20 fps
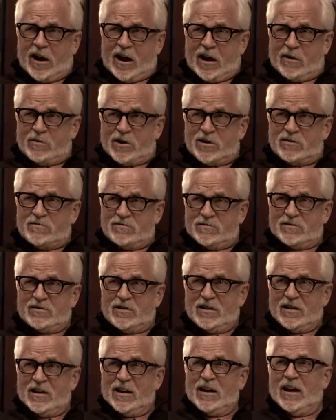Hammond
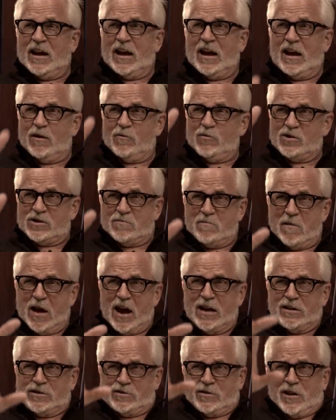and it was
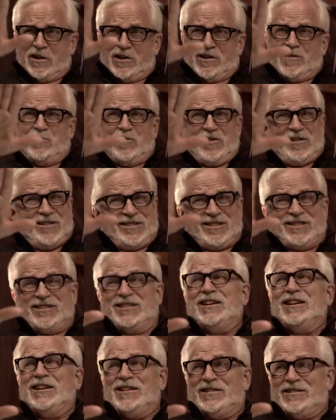made so that you could put a
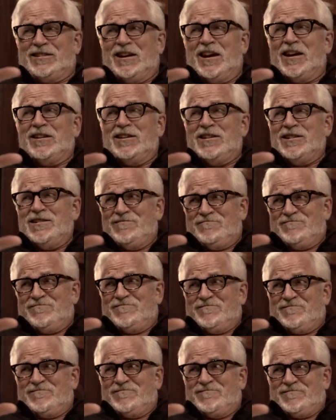CS80.
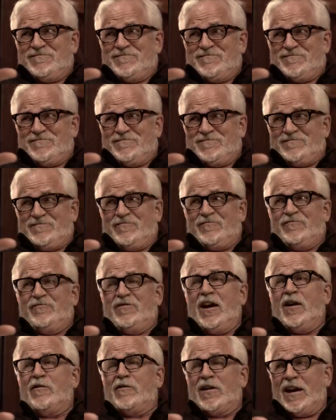Heavy.
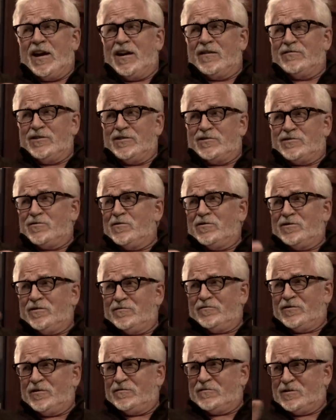Very heavy,
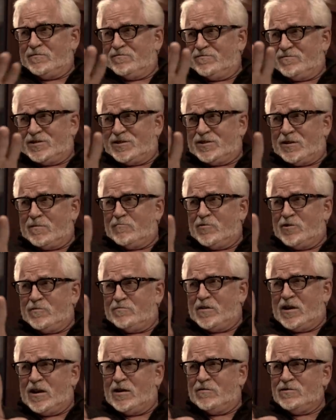250 yeah. somewhat
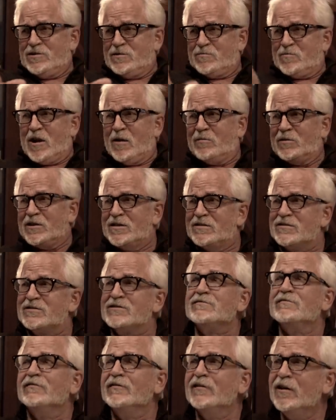pounds, probably
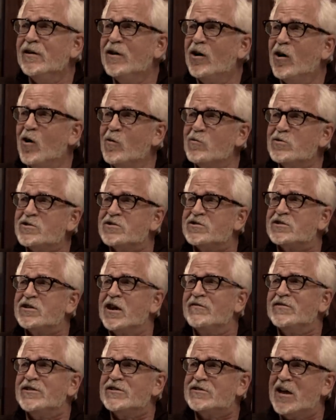as almost as
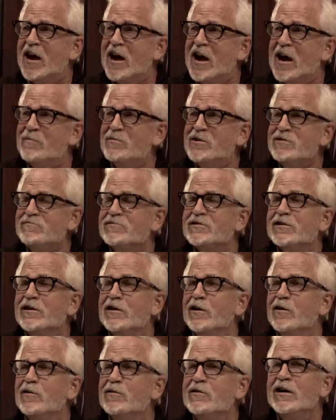heavy as the Hammond. Yeah. You
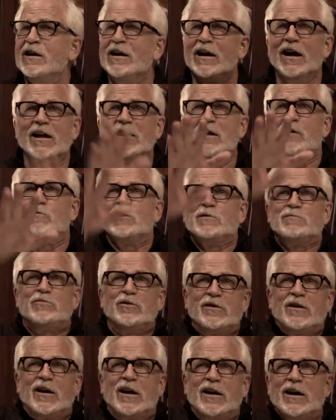know, and then we'd
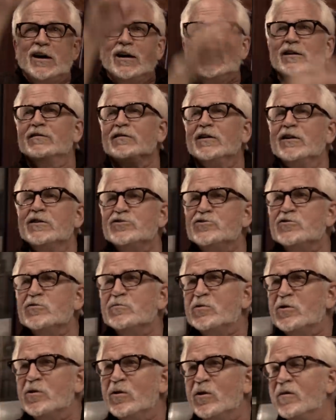put a, uh, a
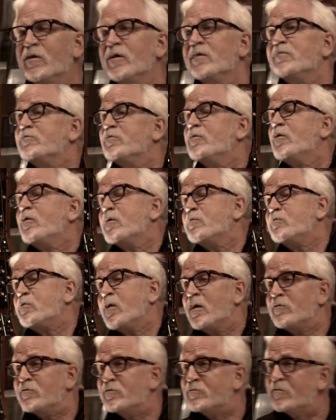Jupiter or a, or a
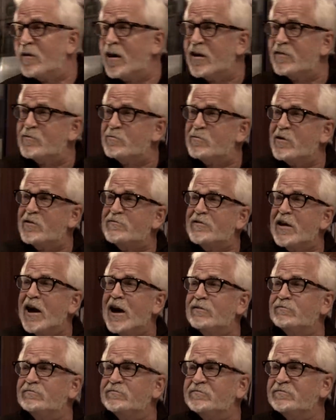Prophet Five above that.